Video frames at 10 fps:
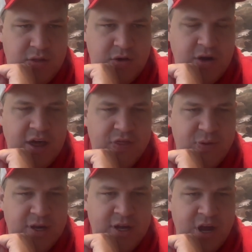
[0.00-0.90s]
they're not
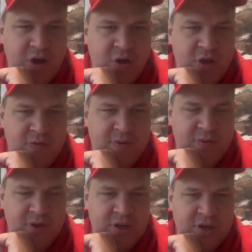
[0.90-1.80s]
3-0. They've been
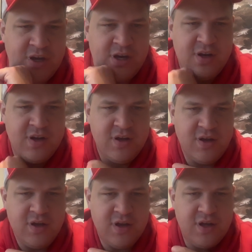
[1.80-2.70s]
really good.
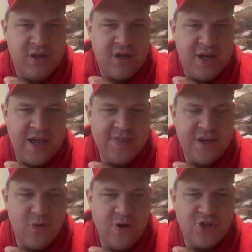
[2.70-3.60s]

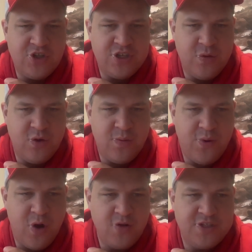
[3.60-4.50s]
Anthony Richardson will
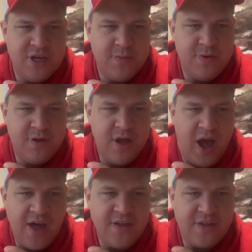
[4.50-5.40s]
oppose him.
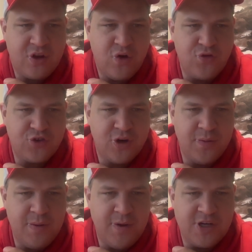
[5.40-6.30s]
I thought the Colts were going
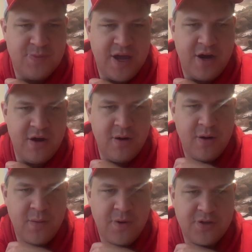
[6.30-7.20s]
to be much better,
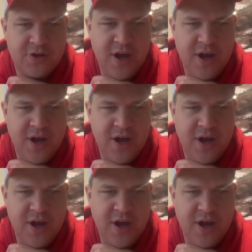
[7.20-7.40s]
but they're